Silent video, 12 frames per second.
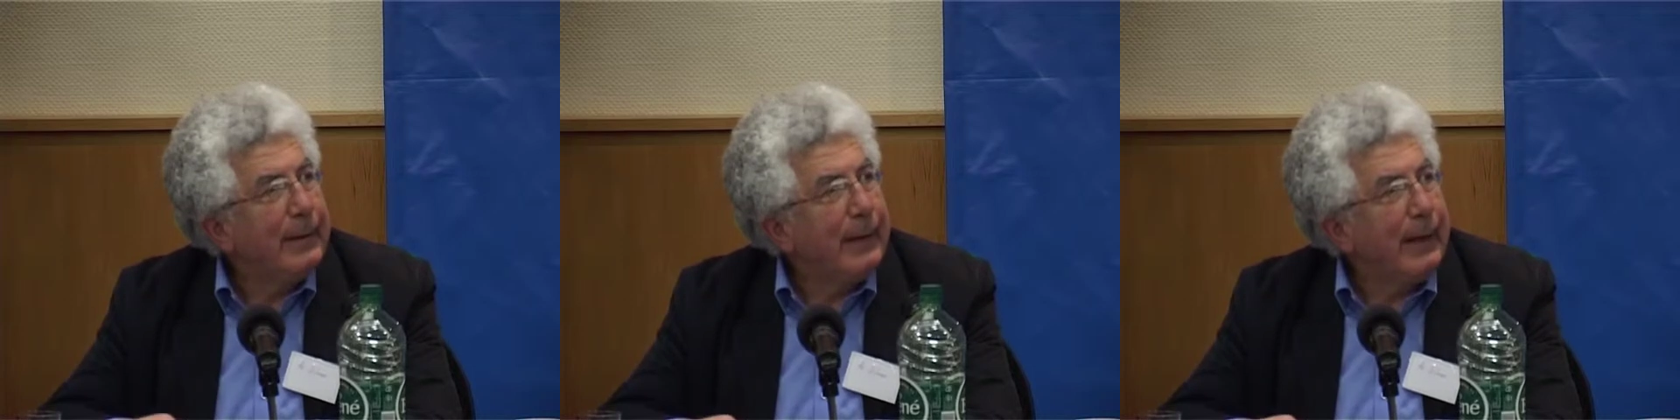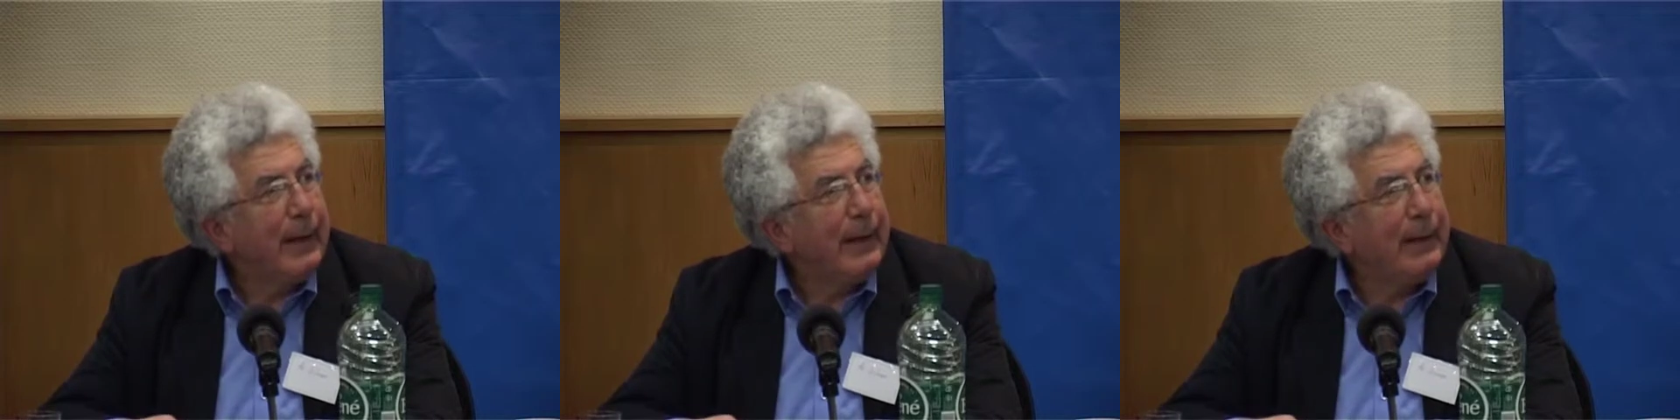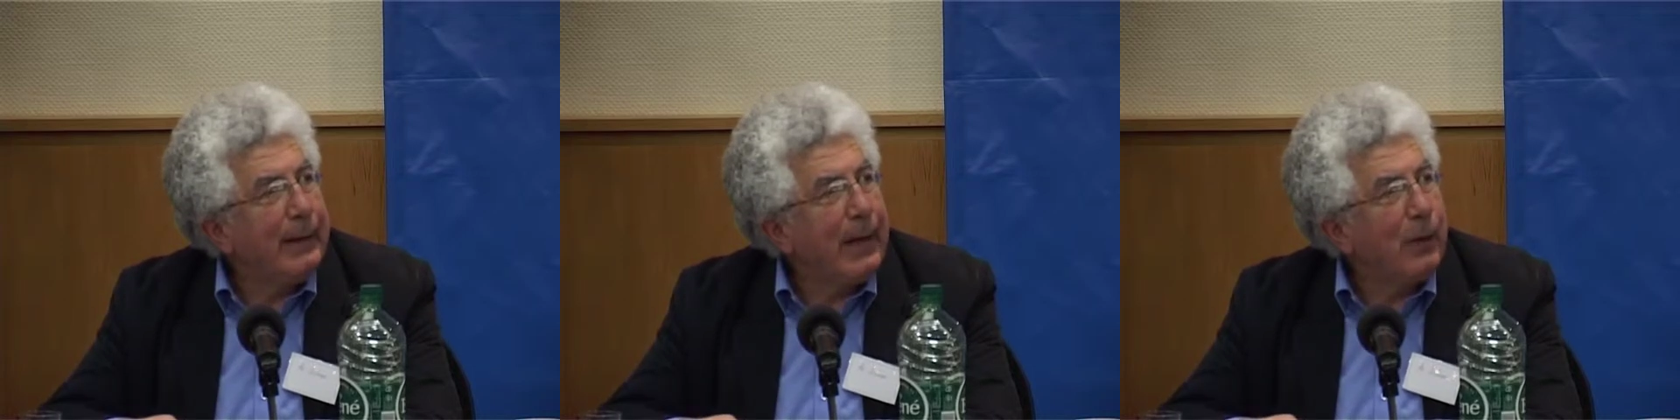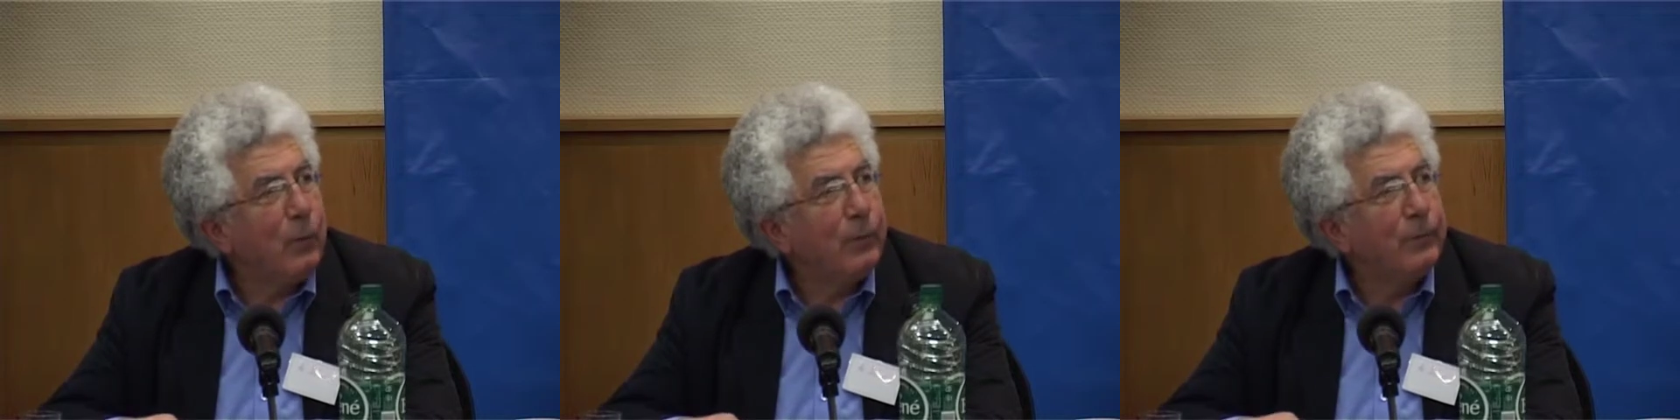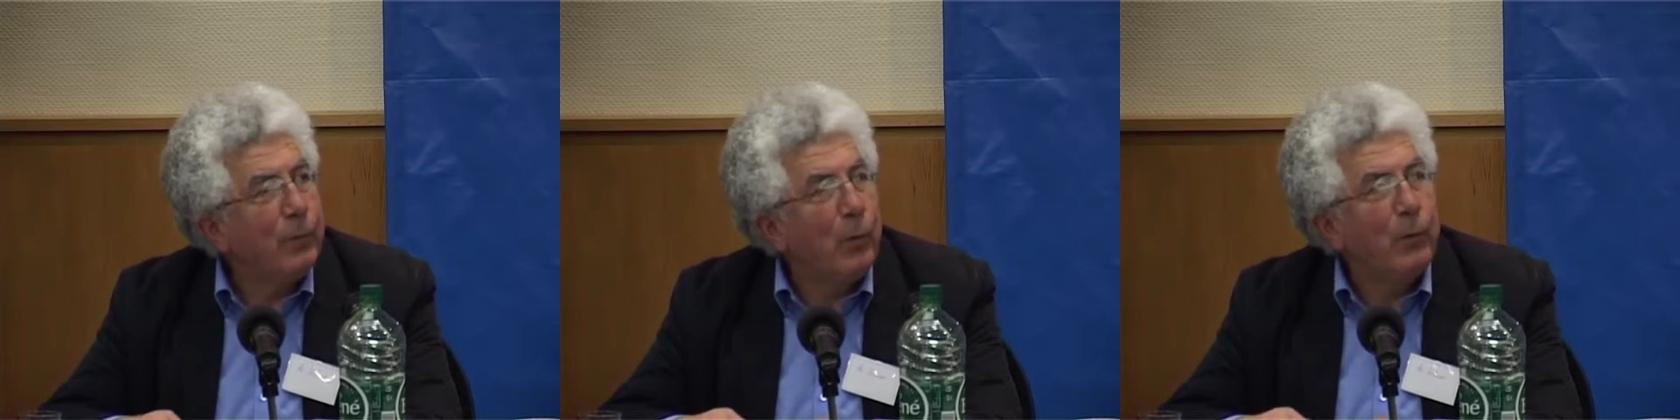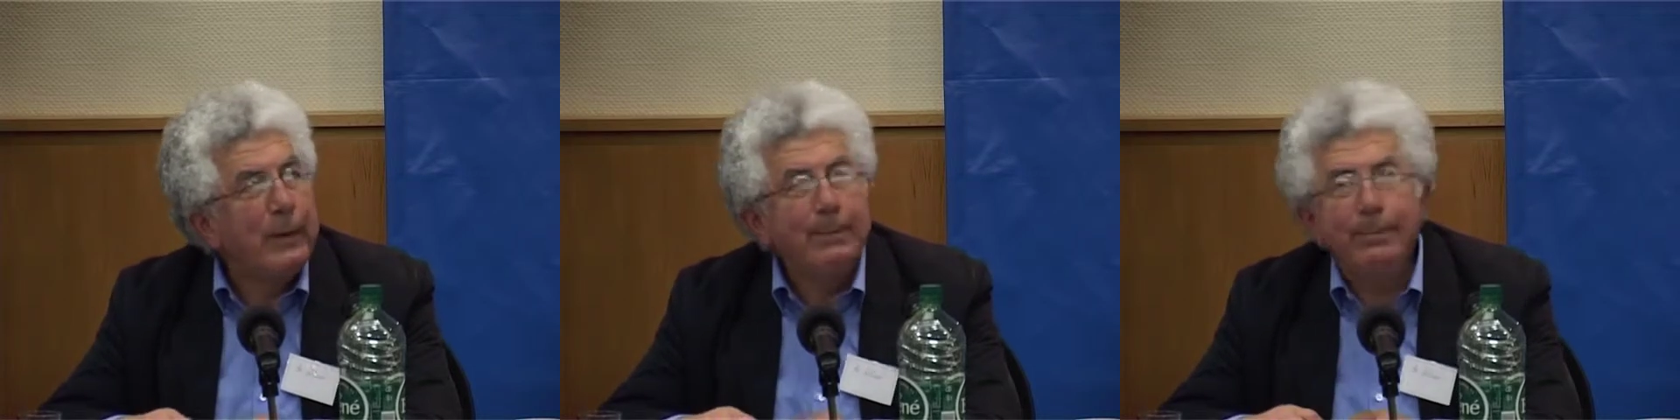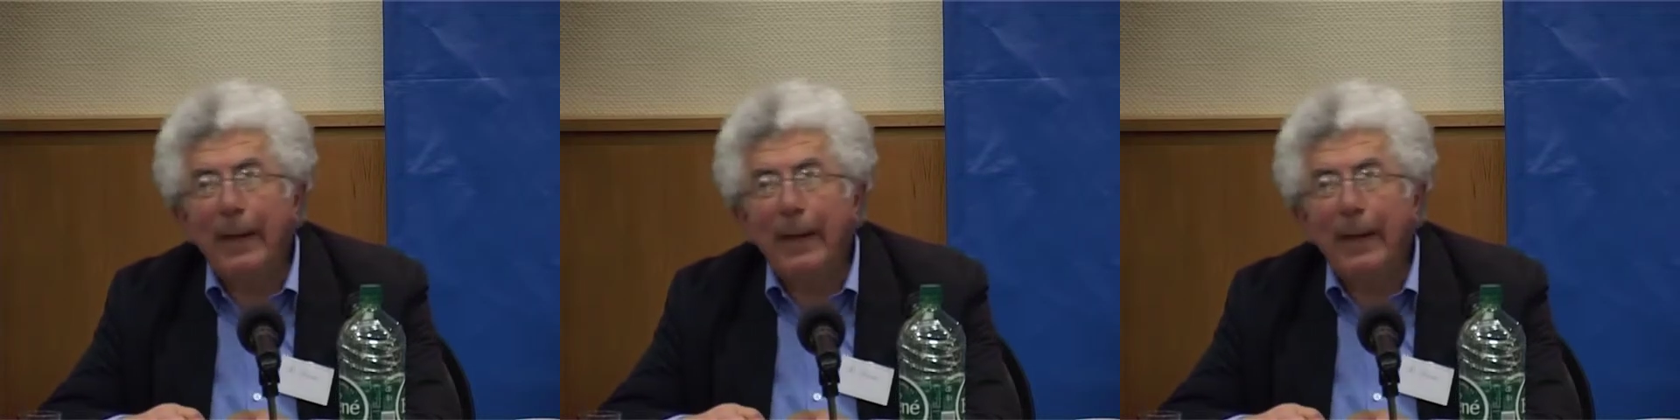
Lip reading: I was born in